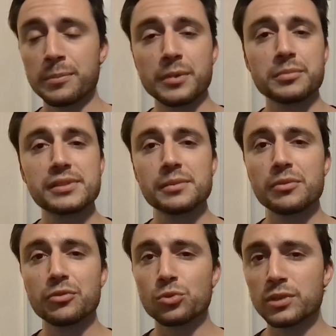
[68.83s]
maybe some
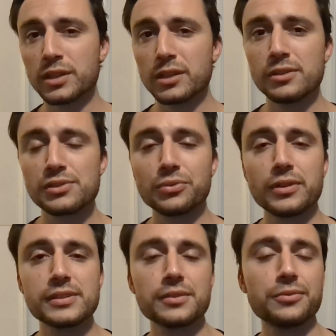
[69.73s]
of your really close
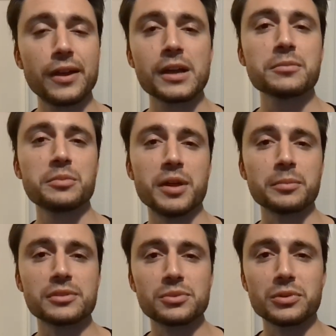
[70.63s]
friends and family members,